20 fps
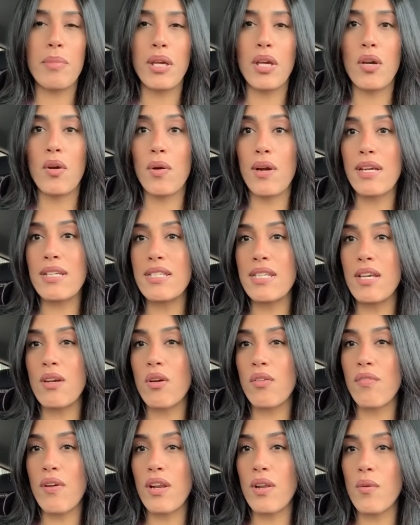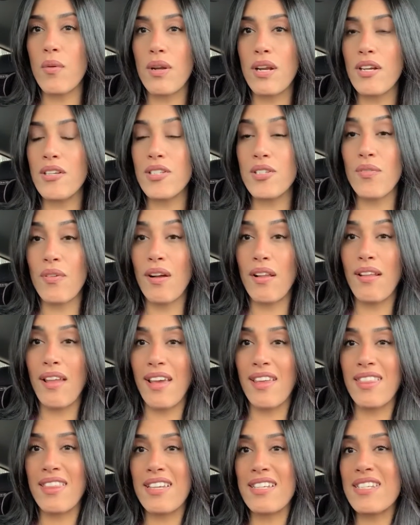being crazy or if anyone else felt
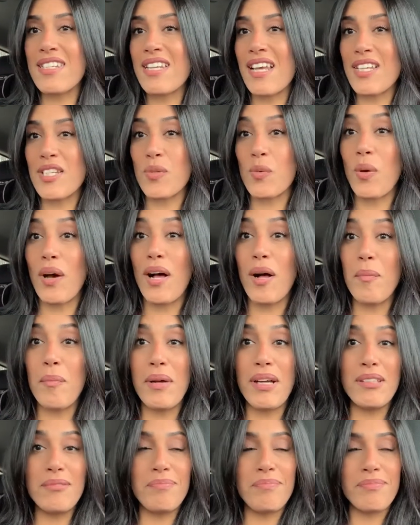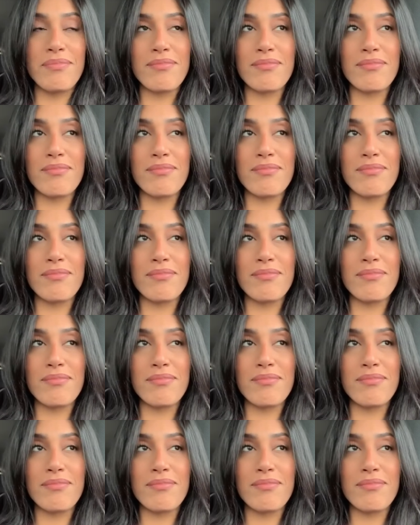like this as well. But